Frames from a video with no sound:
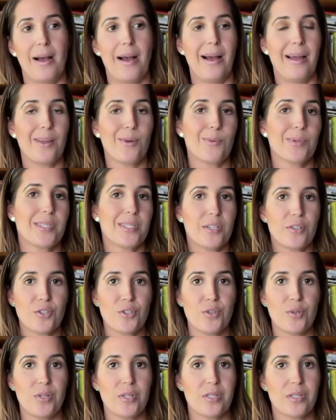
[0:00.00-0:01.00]
I always tell
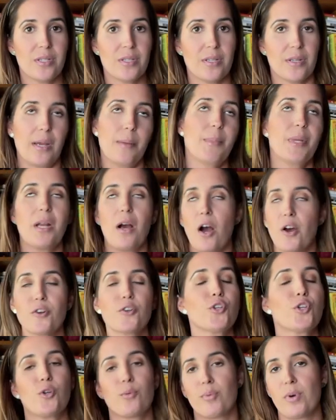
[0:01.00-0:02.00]
students, I mean, honor
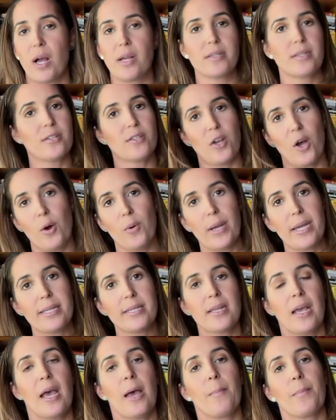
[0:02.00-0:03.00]
your process always,